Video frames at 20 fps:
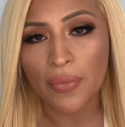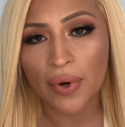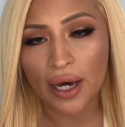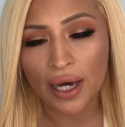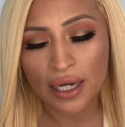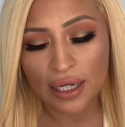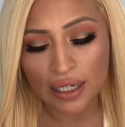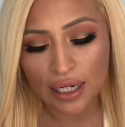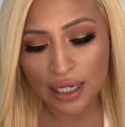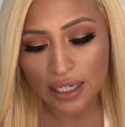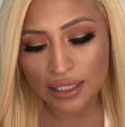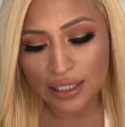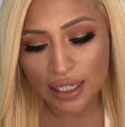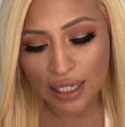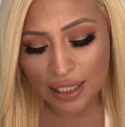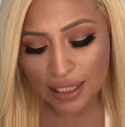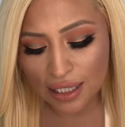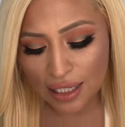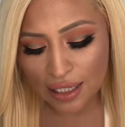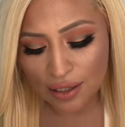but it
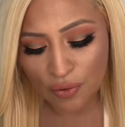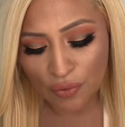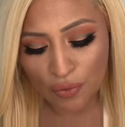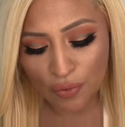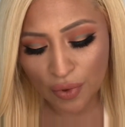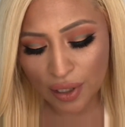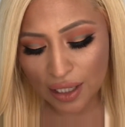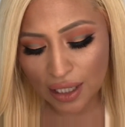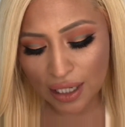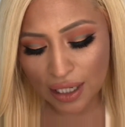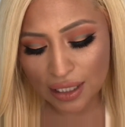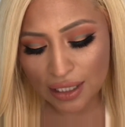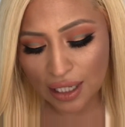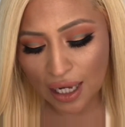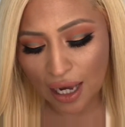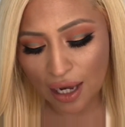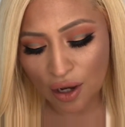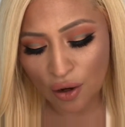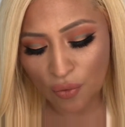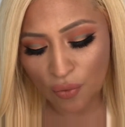doesn't really
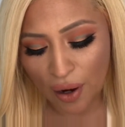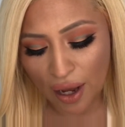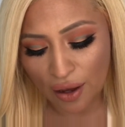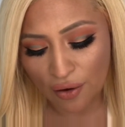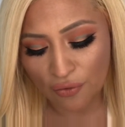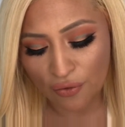take away